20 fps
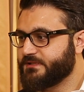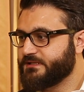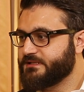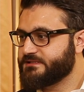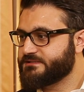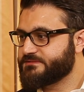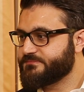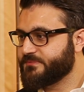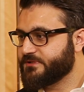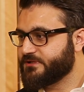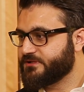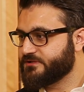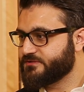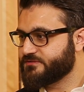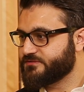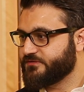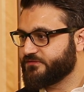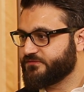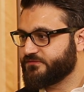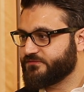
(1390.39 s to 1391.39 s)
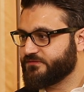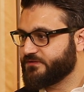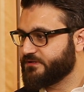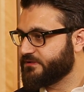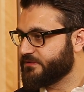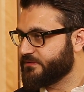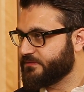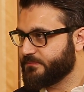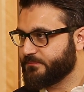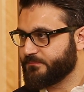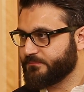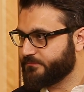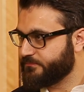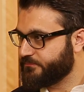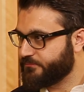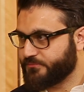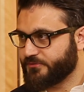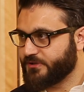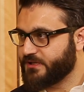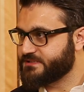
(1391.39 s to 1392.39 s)
but it's because of
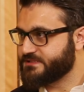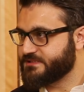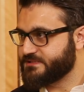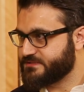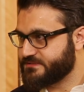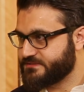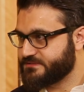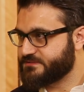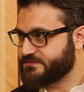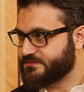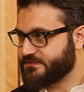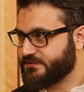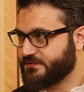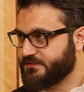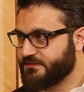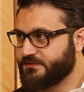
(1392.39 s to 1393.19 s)
process.